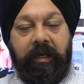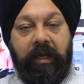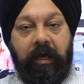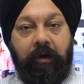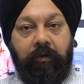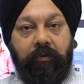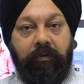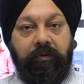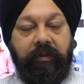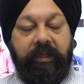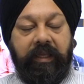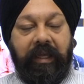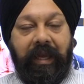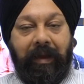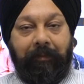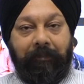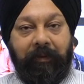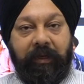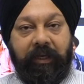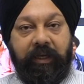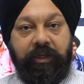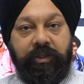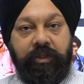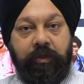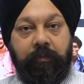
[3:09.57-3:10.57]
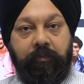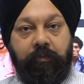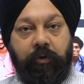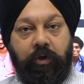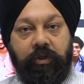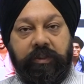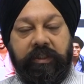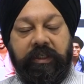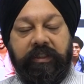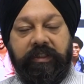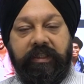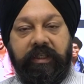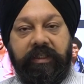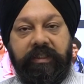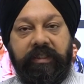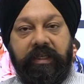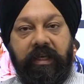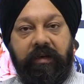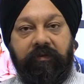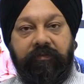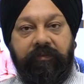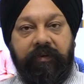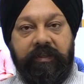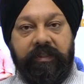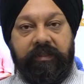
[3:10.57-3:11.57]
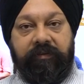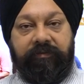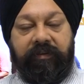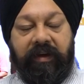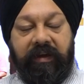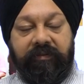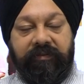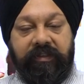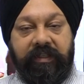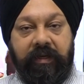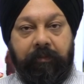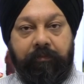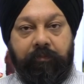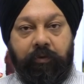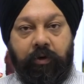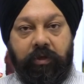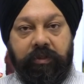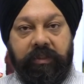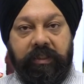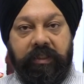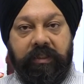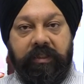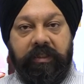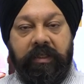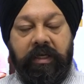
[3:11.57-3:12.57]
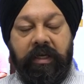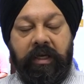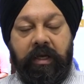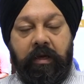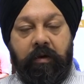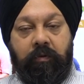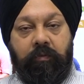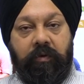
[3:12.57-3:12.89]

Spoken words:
Now, the application process itself is a 5-step process.